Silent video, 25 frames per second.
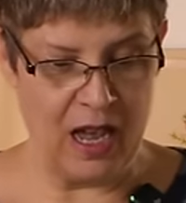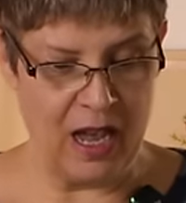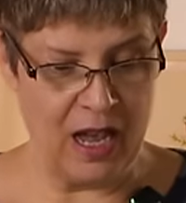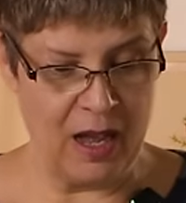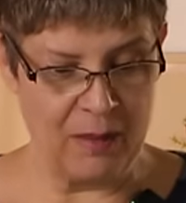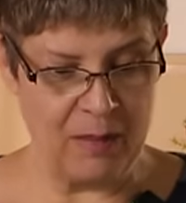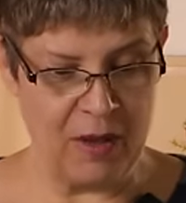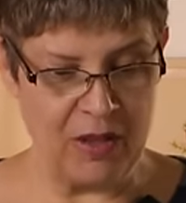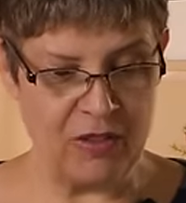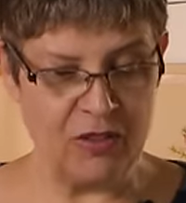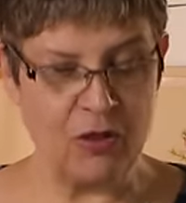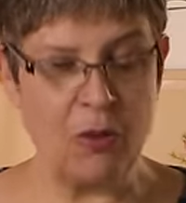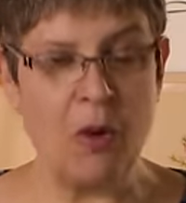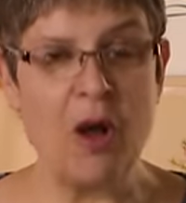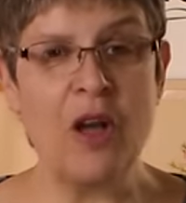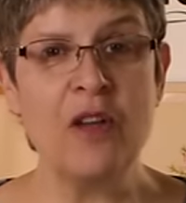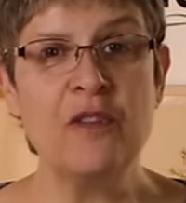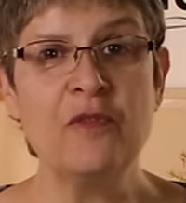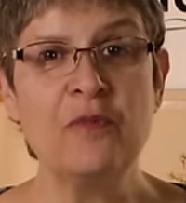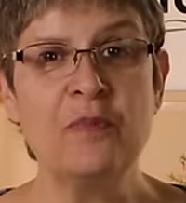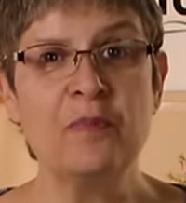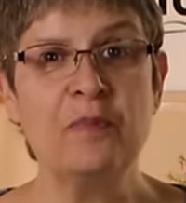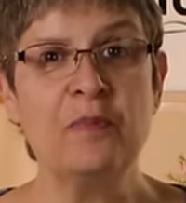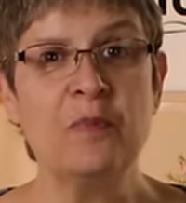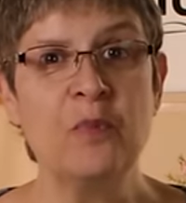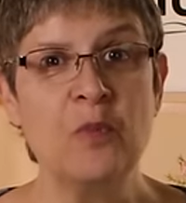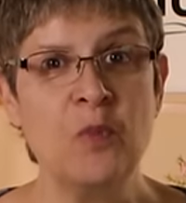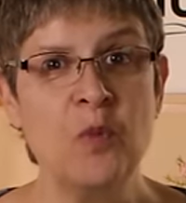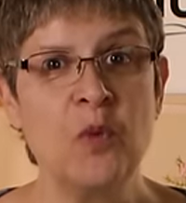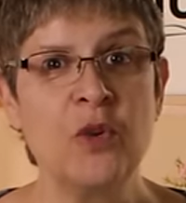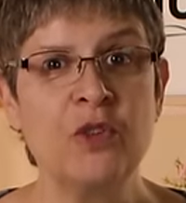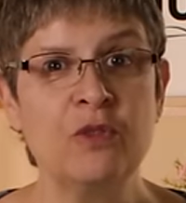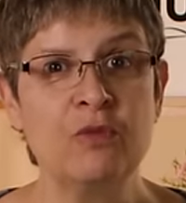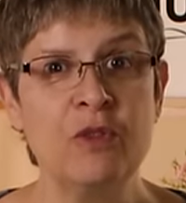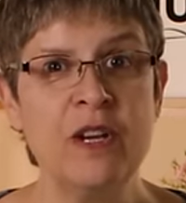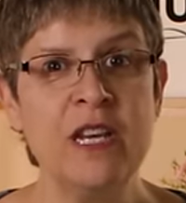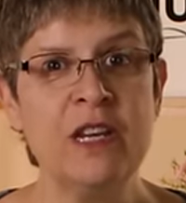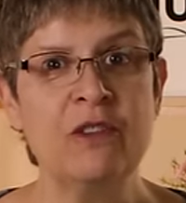Um, so I
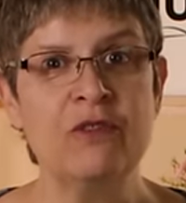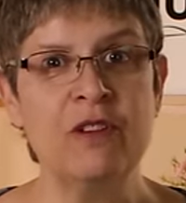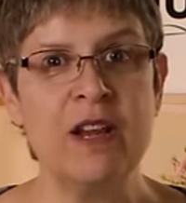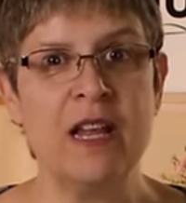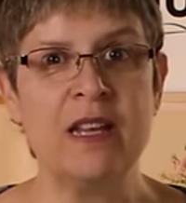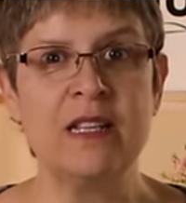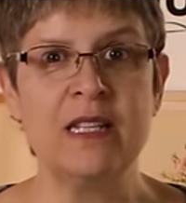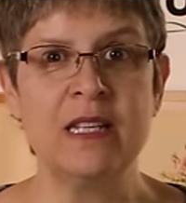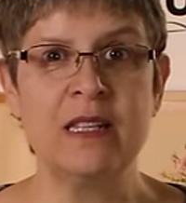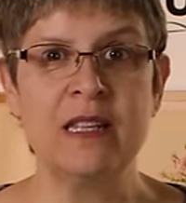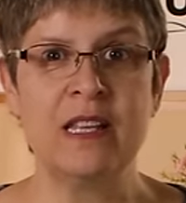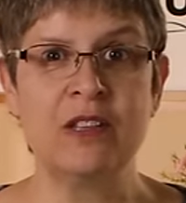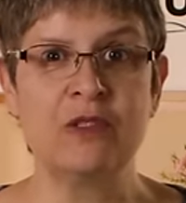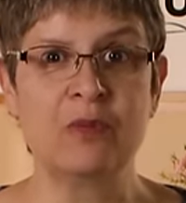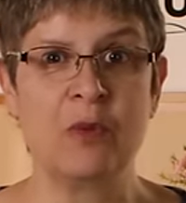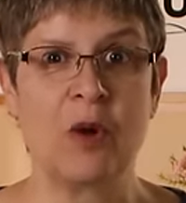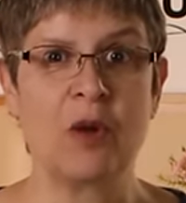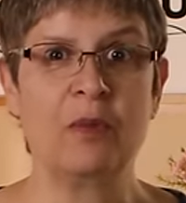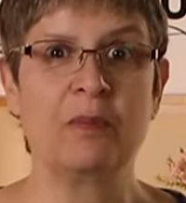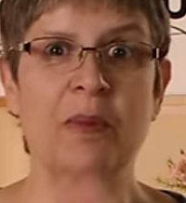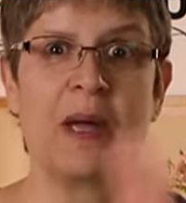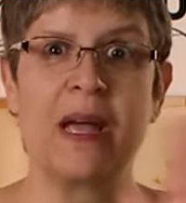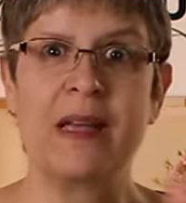was recreating this one.